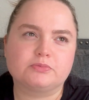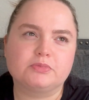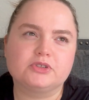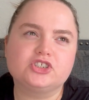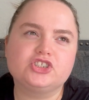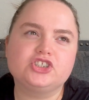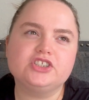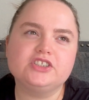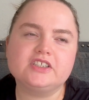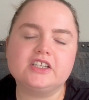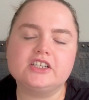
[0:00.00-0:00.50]
but
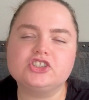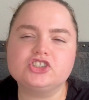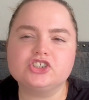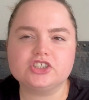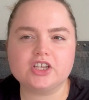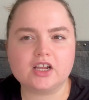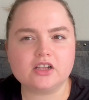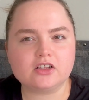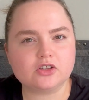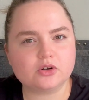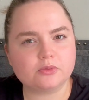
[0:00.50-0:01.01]
she's
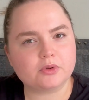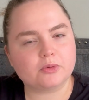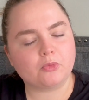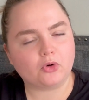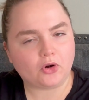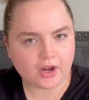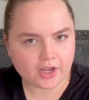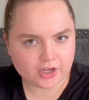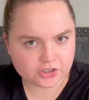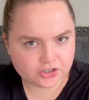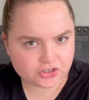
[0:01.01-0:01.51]
got a little bit
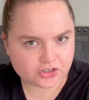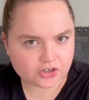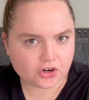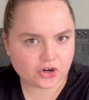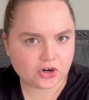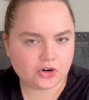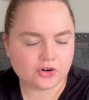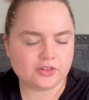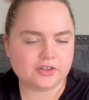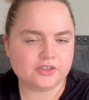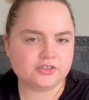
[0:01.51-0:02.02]
more edge to
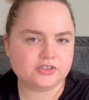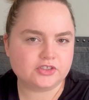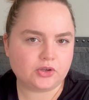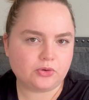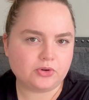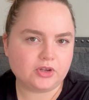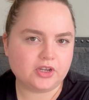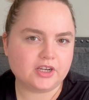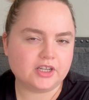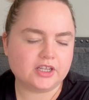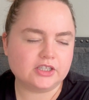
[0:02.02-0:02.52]
her than
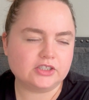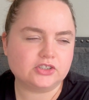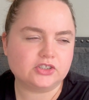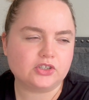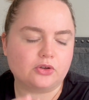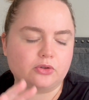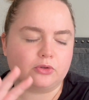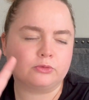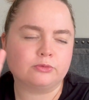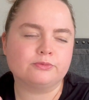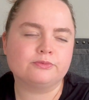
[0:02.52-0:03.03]
Sonia did,
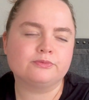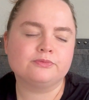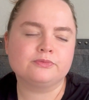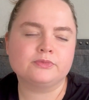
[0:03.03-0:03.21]
so